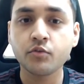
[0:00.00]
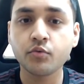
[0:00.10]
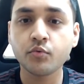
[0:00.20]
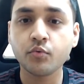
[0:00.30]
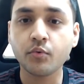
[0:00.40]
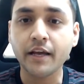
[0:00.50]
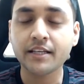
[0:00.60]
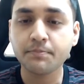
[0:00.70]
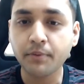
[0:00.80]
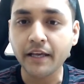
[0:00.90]
to
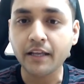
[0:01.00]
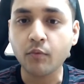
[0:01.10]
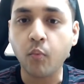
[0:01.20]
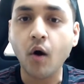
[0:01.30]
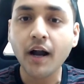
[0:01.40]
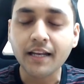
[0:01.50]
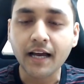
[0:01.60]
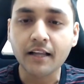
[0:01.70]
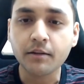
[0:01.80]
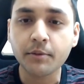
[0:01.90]
explain what
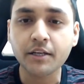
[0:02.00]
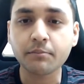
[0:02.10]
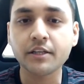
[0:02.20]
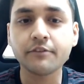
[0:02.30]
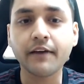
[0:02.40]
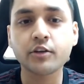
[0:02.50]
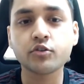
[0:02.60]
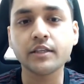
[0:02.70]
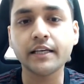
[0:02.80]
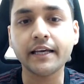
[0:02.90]
a limiting belief
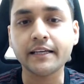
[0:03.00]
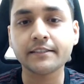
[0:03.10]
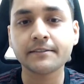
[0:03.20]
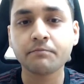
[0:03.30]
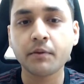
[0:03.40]
actually is.